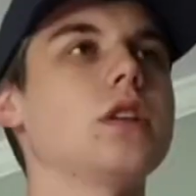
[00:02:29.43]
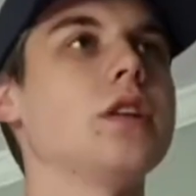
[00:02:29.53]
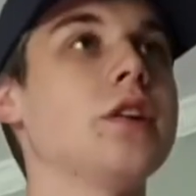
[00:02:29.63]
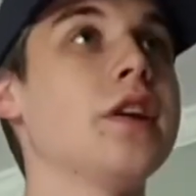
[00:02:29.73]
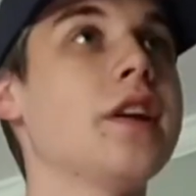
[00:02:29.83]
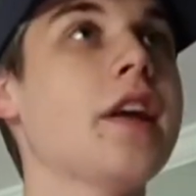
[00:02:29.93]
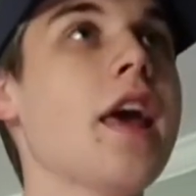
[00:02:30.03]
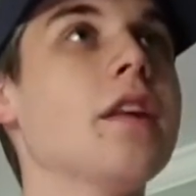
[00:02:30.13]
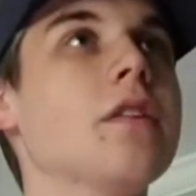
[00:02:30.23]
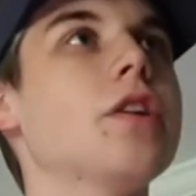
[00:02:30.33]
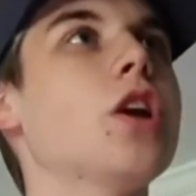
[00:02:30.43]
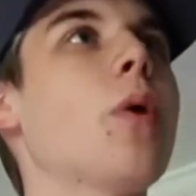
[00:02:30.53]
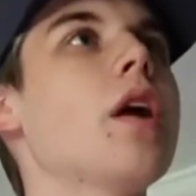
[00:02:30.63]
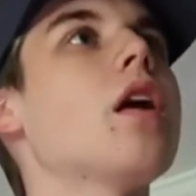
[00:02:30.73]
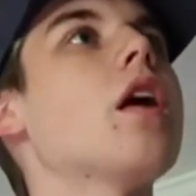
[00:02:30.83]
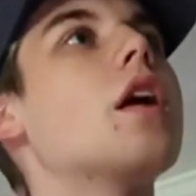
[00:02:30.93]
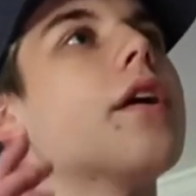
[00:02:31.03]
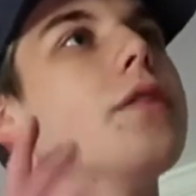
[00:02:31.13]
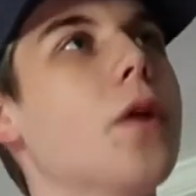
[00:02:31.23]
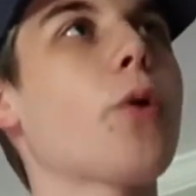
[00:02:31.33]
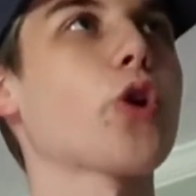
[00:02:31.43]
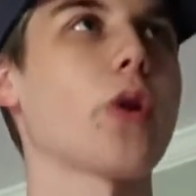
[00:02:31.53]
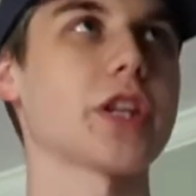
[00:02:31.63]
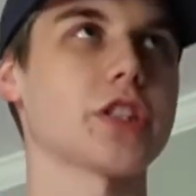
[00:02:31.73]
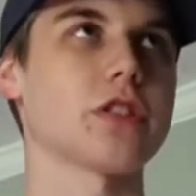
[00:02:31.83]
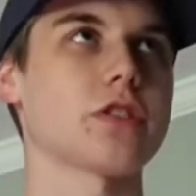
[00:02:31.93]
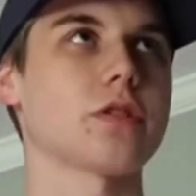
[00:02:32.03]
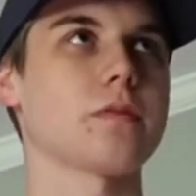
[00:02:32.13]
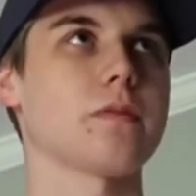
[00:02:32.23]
You did it again. You know what? No more questions.